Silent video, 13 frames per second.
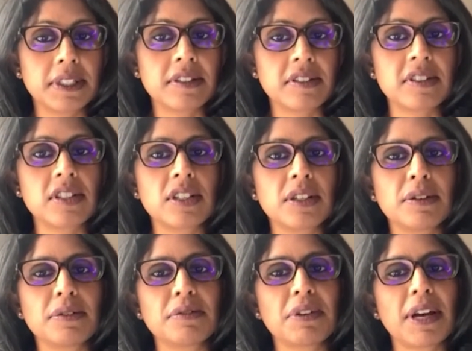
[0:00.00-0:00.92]

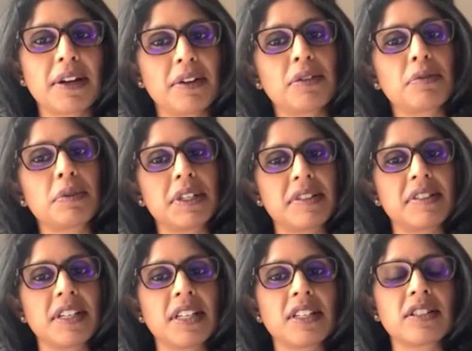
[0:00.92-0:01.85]
Institute of Health
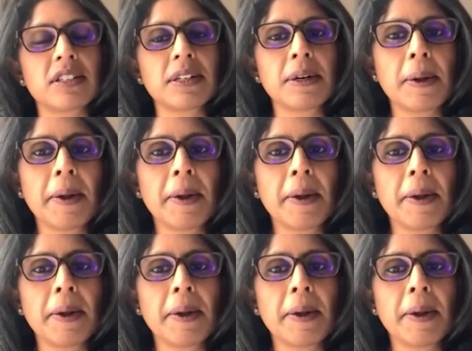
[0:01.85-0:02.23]
Research.